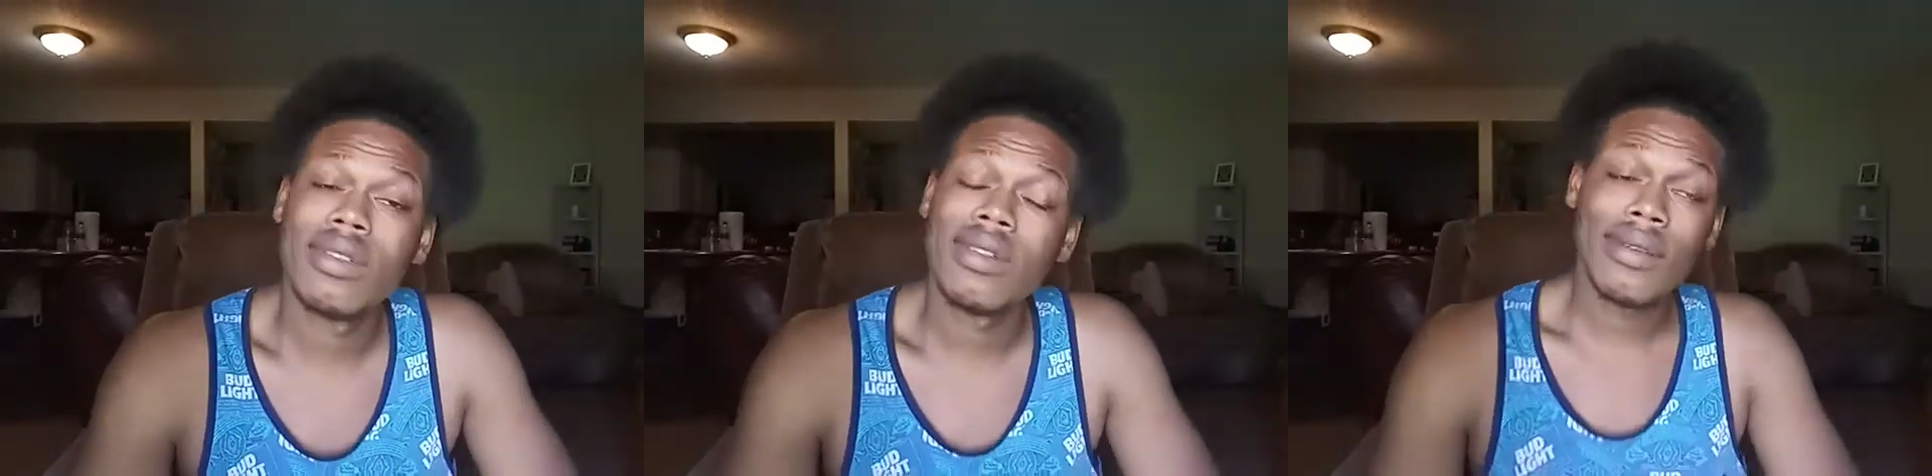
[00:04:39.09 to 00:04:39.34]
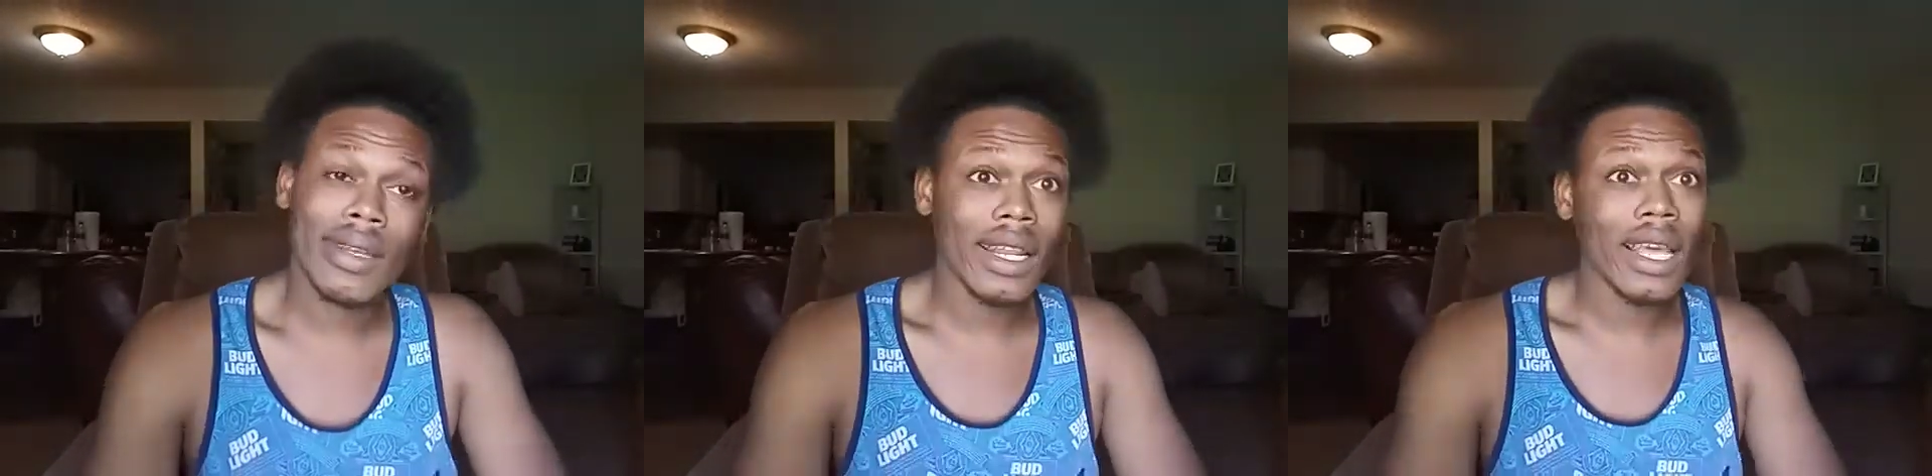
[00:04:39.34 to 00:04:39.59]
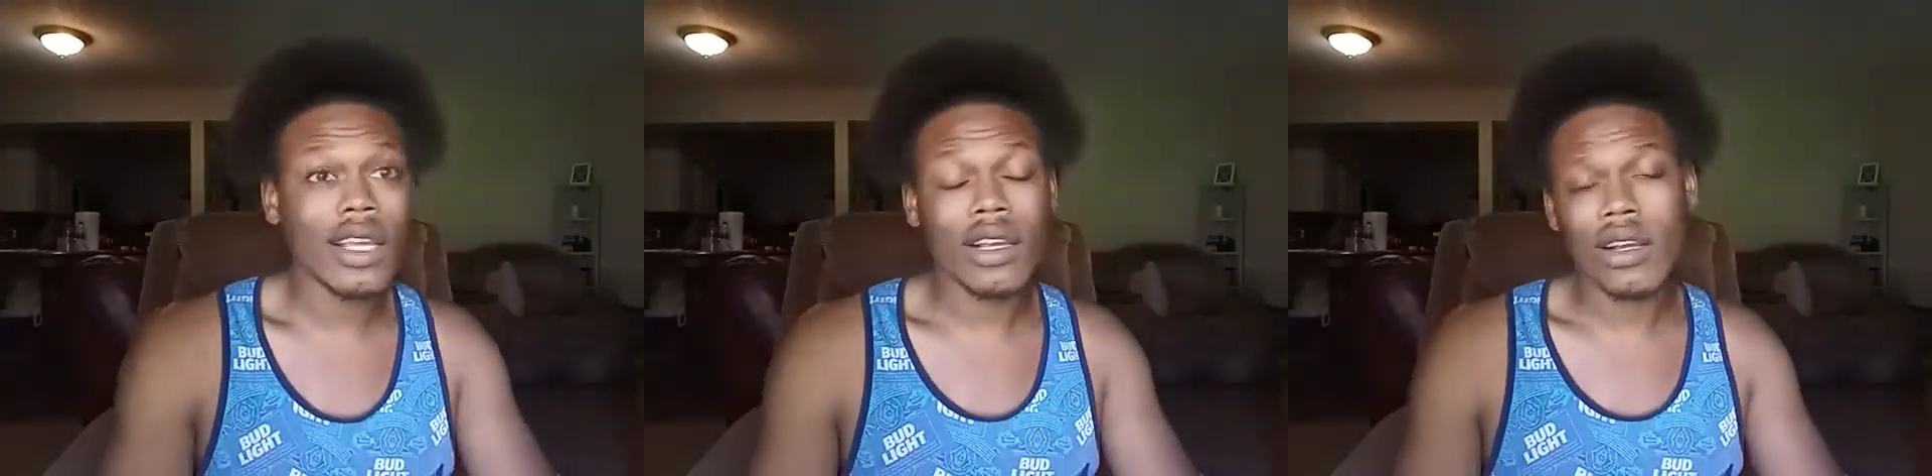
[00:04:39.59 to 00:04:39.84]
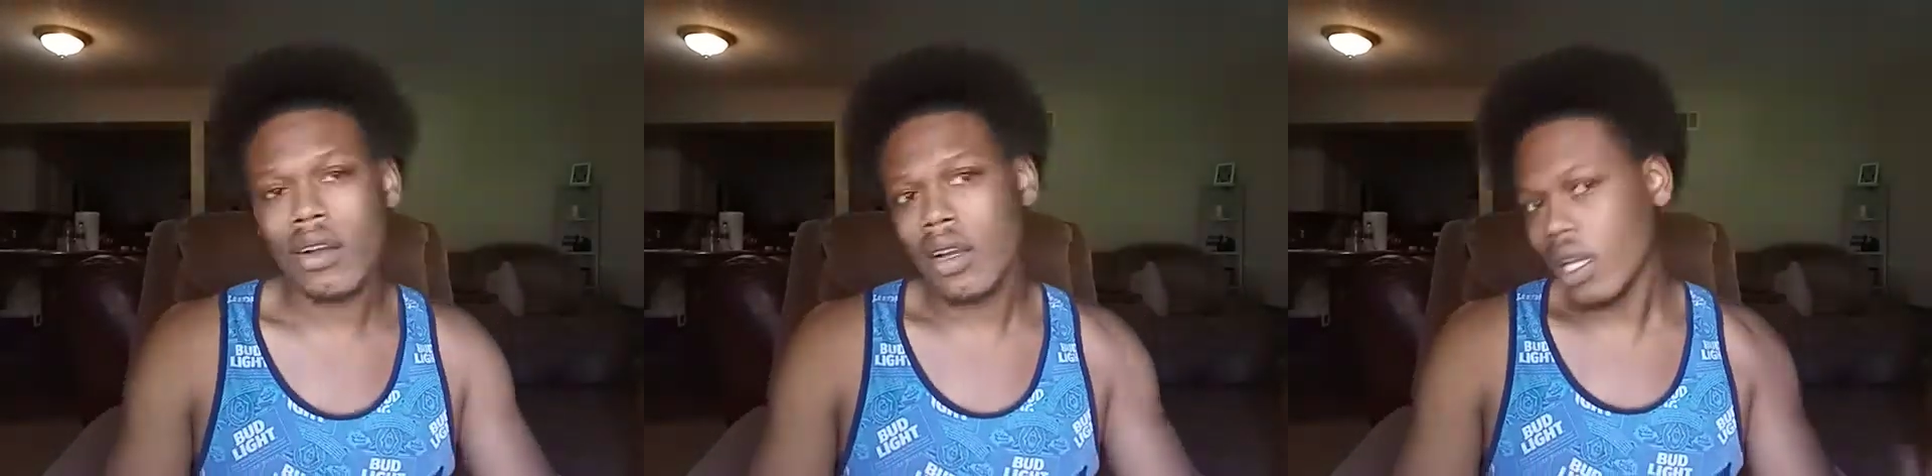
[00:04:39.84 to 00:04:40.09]
Man, they
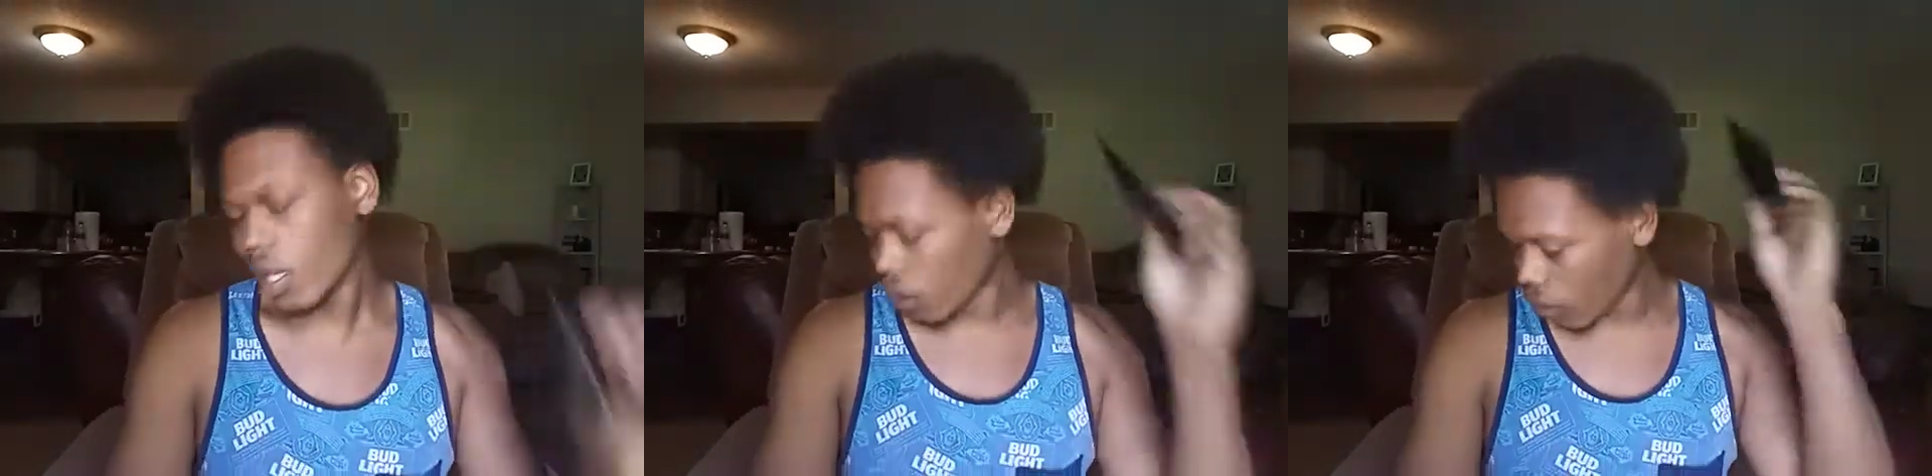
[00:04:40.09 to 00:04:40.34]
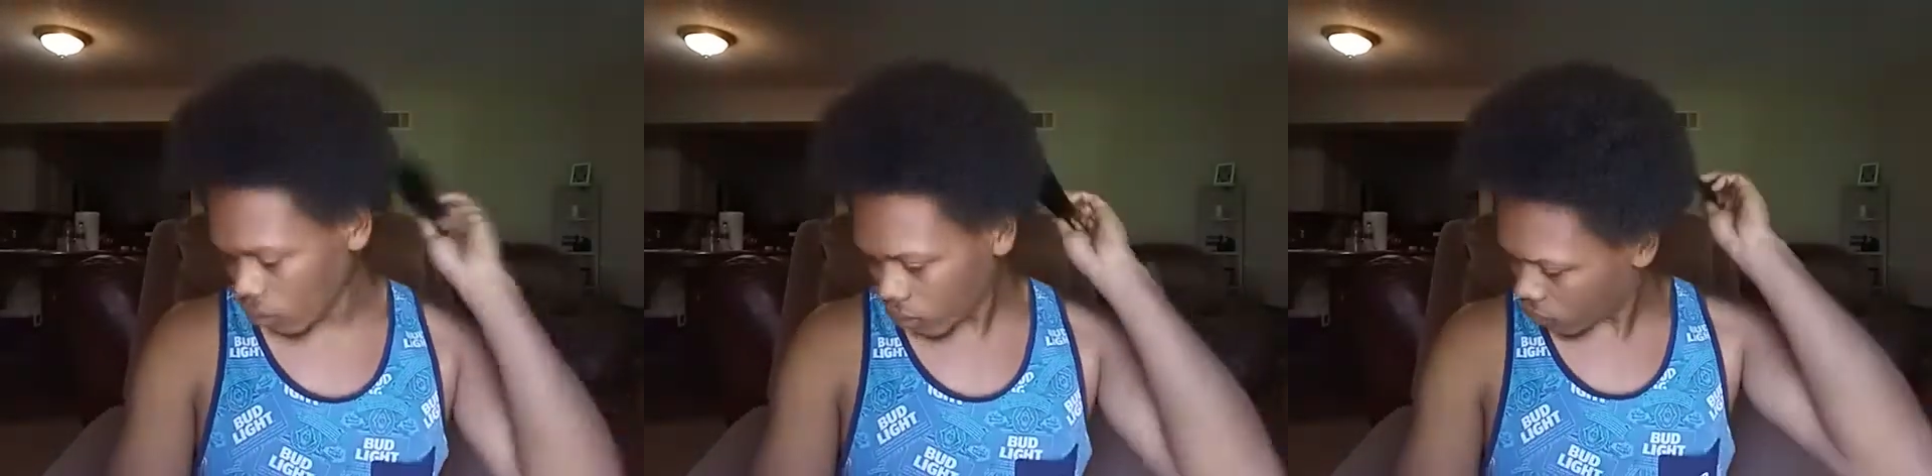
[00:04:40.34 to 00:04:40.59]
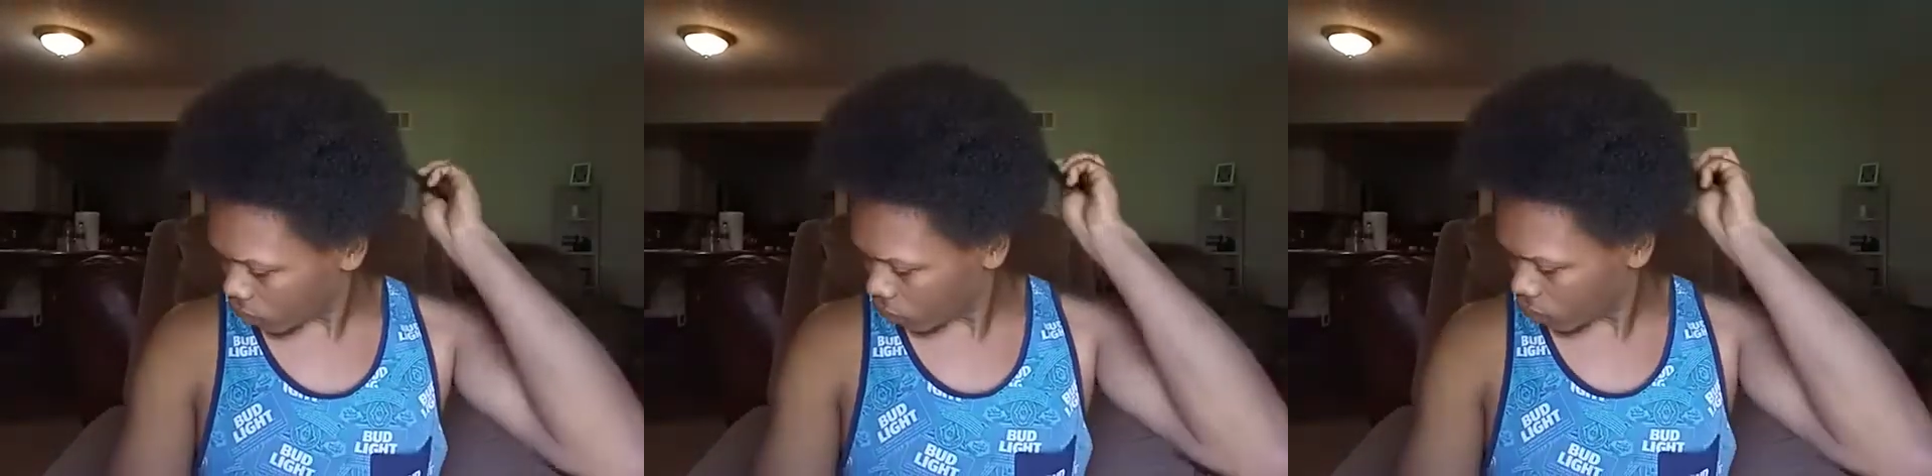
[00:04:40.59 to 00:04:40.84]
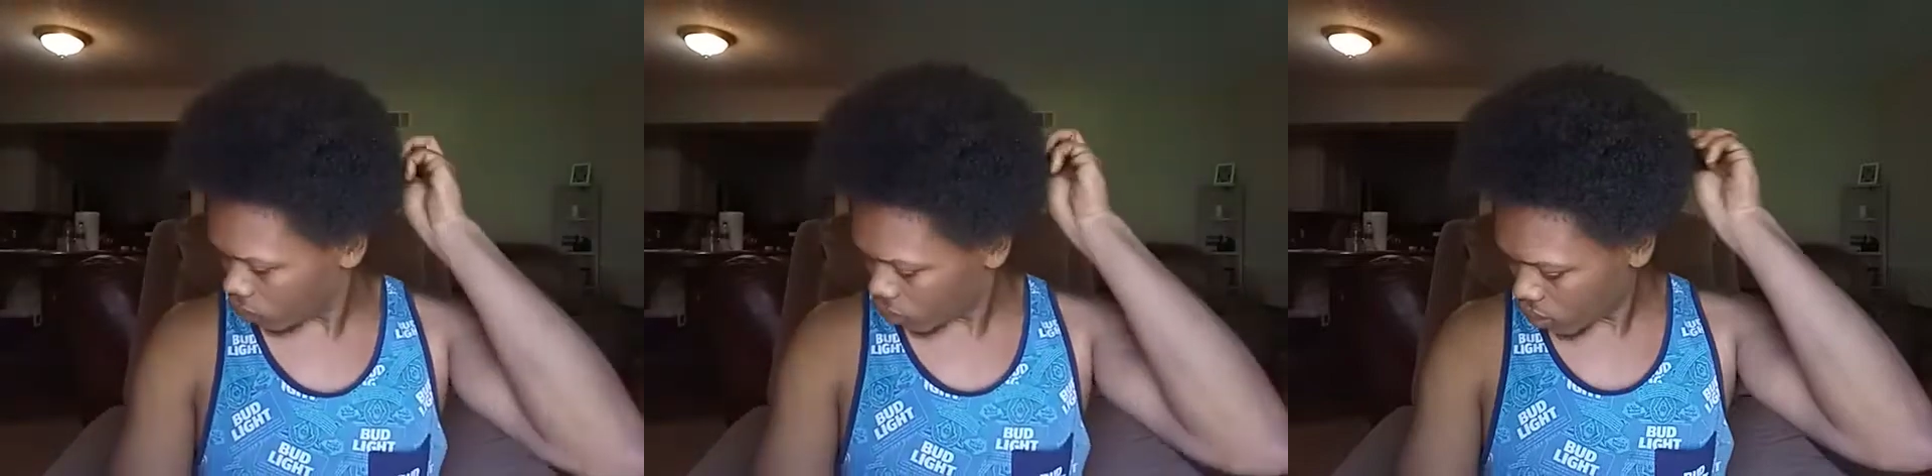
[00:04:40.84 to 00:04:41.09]
crazy.